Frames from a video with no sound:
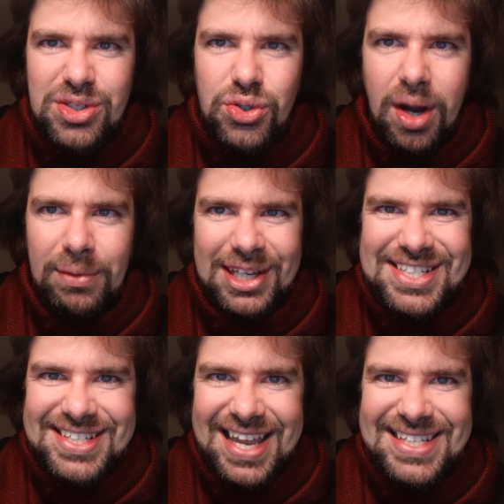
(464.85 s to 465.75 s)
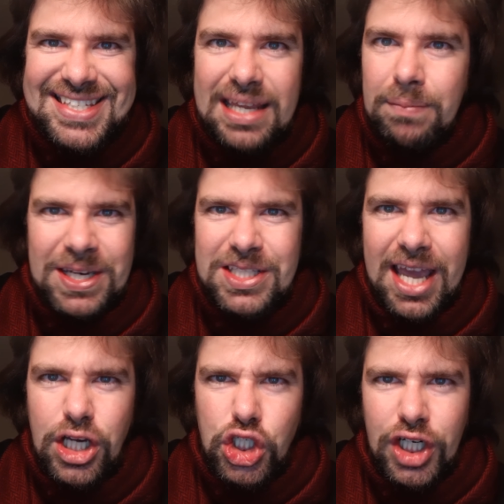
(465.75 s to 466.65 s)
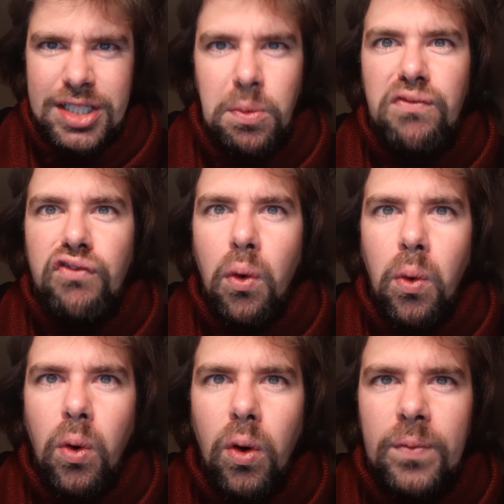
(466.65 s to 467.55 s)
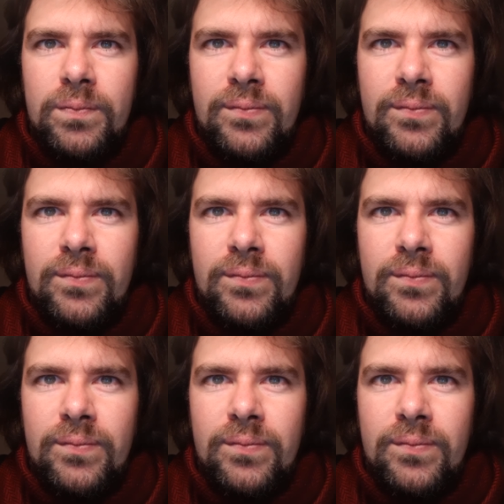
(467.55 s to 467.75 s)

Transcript: and tremulousness and meditation as before.